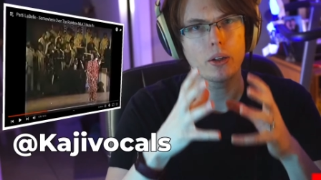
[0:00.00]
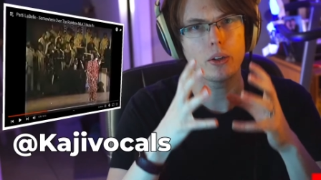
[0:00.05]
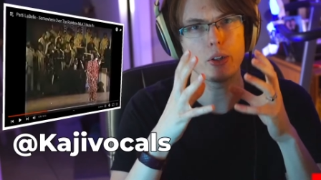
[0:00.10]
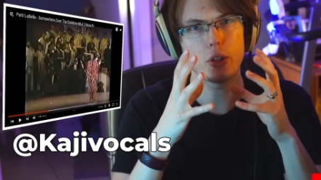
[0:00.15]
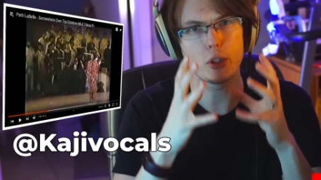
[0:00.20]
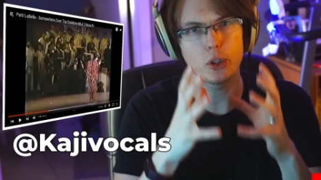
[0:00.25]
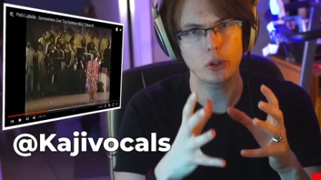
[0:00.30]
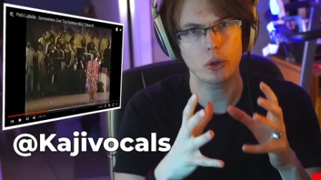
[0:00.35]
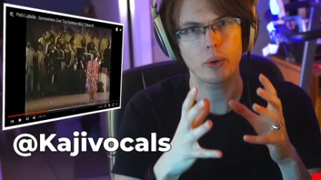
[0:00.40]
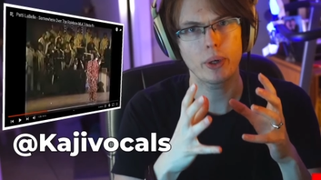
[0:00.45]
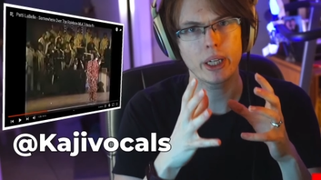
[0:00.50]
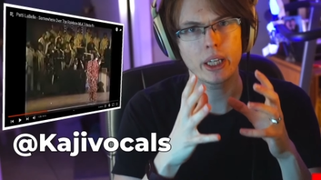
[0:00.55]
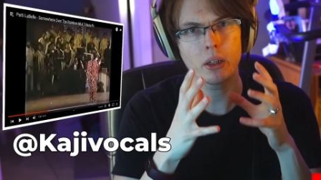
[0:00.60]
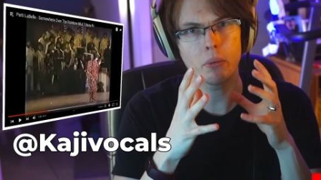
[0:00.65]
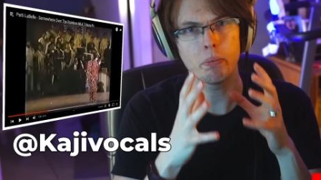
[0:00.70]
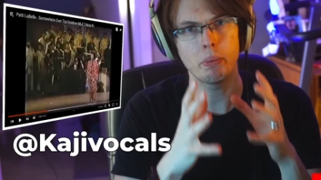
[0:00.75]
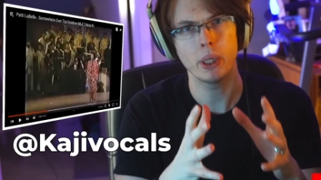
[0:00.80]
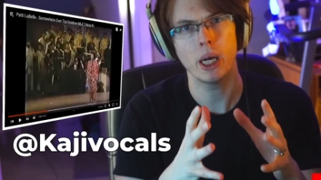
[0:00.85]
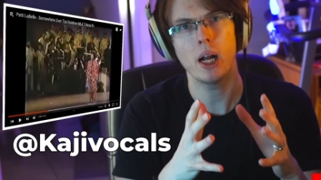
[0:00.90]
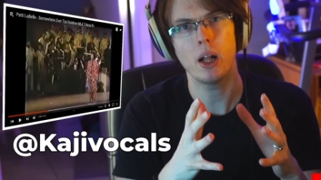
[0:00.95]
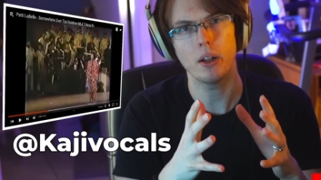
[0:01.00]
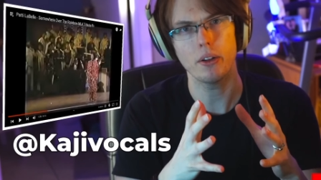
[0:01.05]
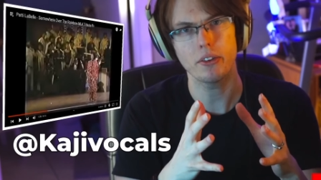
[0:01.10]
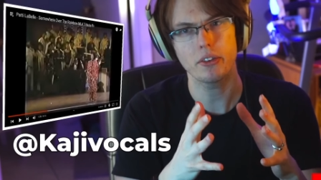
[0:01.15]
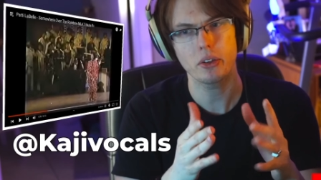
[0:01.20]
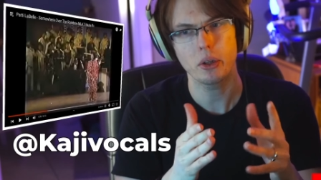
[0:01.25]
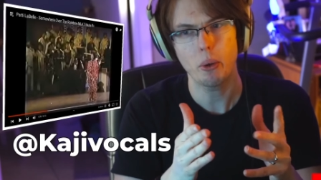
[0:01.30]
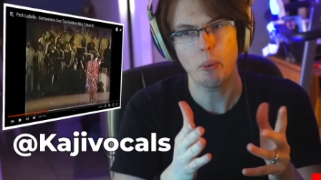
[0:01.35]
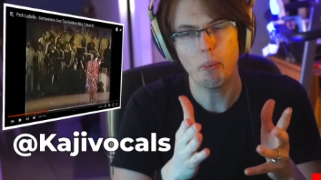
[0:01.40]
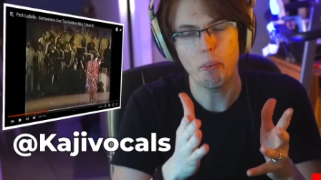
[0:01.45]
during a belt,
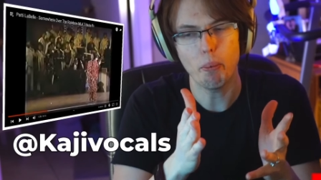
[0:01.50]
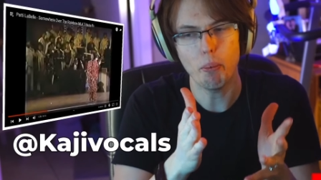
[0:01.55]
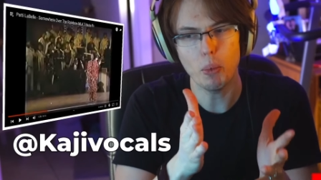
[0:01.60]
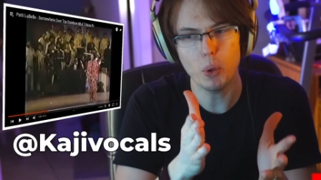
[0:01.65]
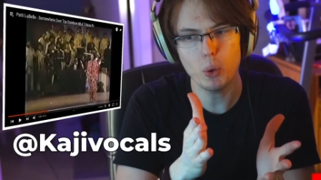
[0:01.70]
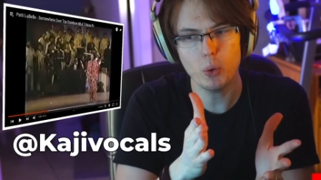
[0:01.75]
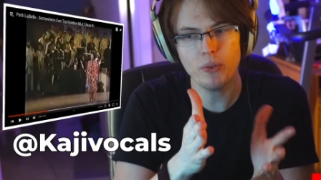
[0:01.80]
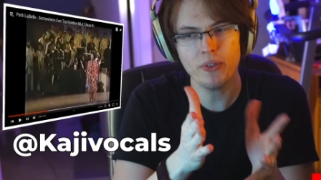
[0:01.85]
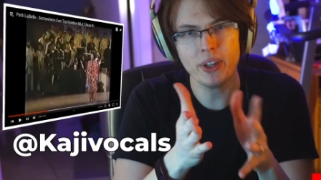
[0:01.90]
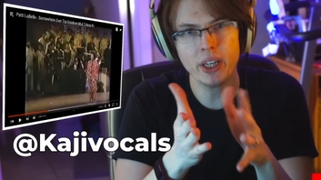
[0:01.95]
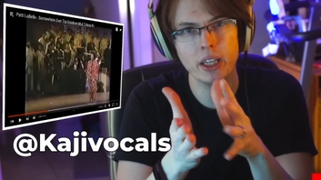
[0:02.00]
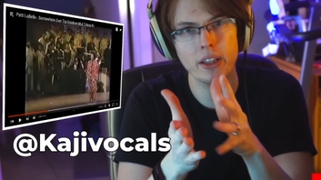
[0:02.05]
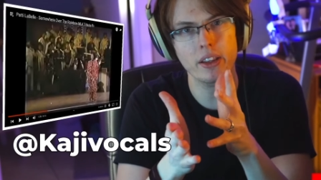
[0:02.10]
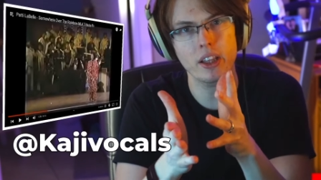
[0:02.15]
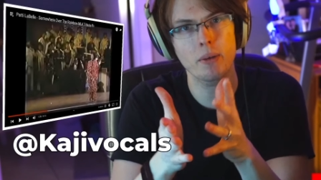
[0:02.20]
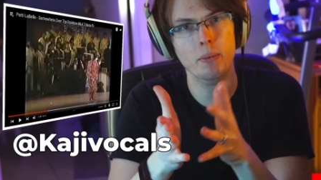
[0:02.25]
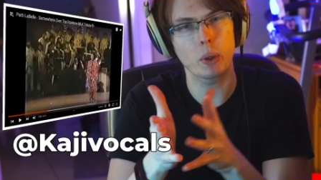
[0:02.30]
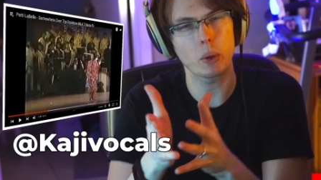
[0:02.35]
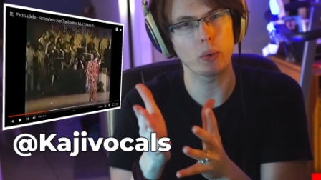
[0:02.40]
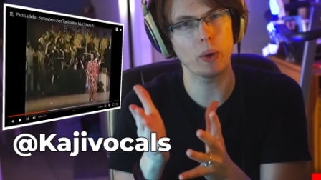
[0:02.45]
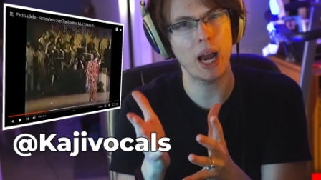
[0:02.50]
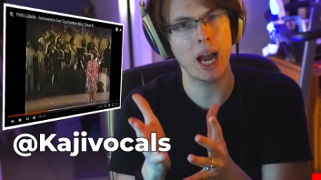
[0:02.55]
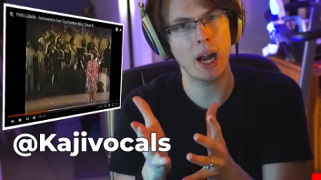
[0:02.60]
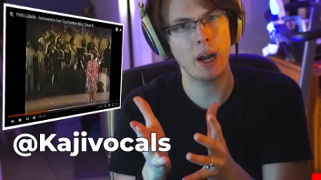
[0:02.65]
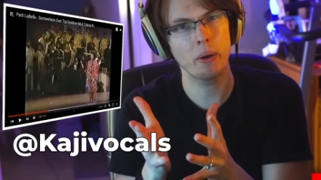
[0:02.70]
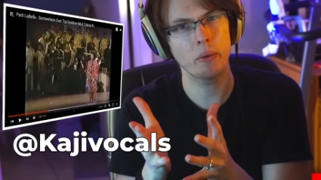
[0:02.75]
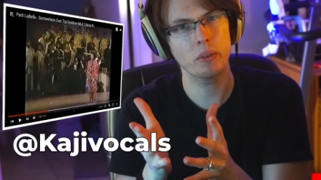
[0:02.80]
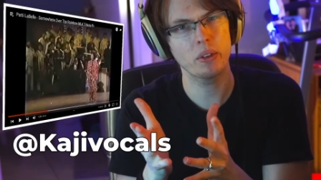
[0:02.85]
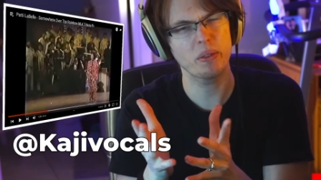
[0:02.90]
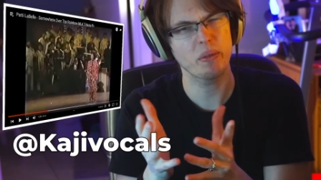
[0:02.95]
moving them
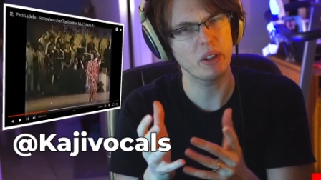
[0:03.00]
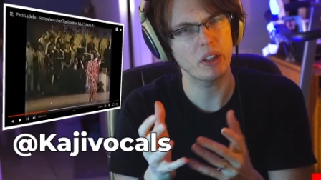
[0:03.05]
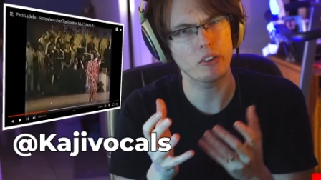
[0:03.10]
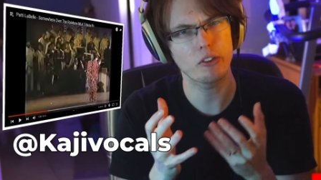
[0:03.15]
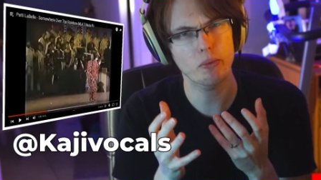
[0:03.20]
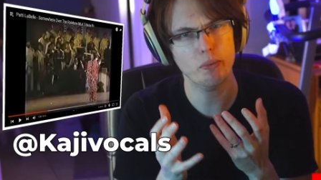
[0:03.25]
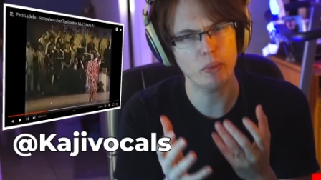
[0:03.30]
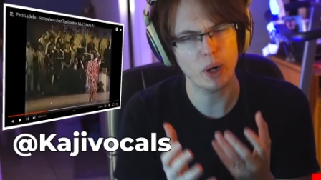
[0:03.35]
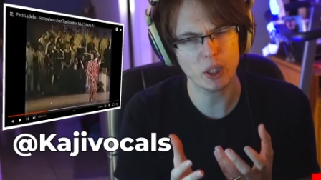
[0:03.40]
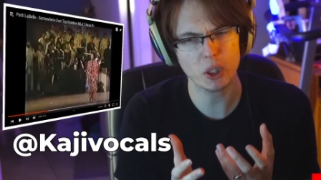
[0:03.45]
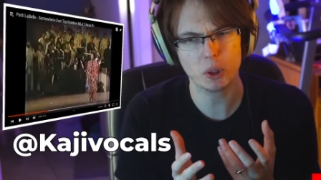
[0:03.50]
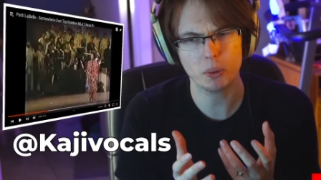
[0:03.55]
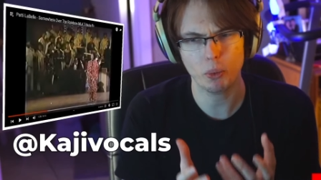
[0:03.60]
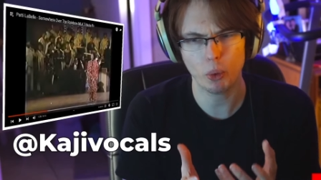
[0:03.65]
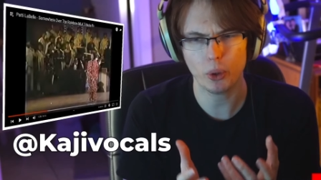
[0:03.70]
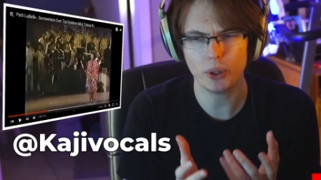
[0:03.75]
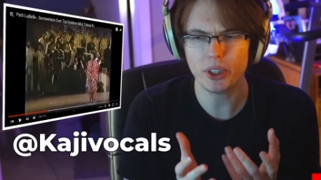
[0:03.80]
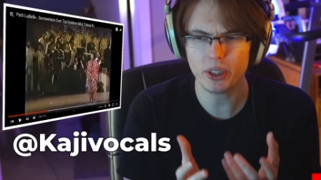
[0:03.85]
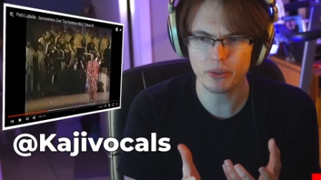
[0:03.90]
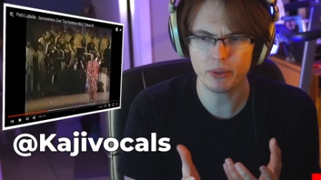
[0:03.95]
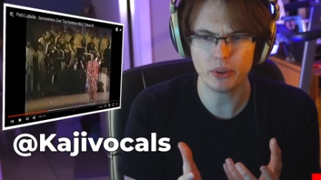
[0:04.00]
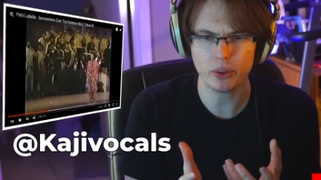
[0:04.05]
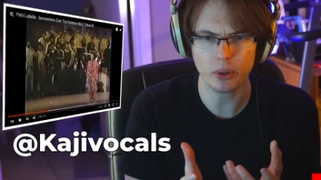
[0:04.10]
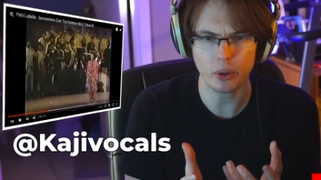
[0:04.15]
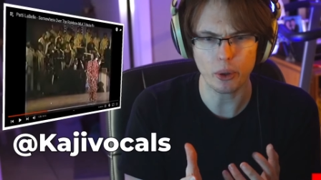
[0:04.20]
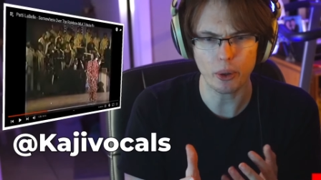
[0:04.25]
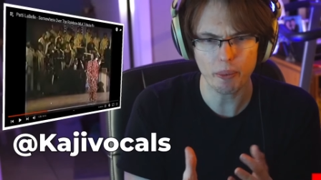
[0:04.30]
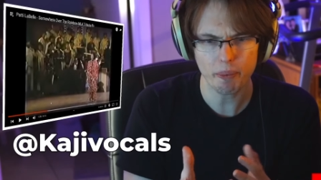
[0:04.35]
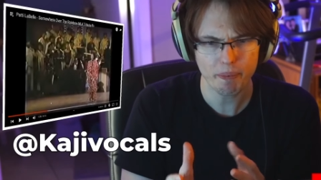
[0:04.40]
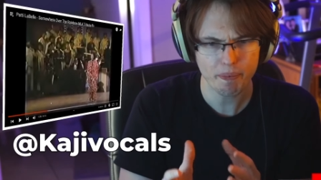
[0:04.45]
around is much more
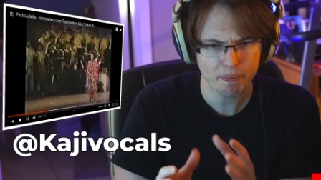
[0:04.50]
difficult.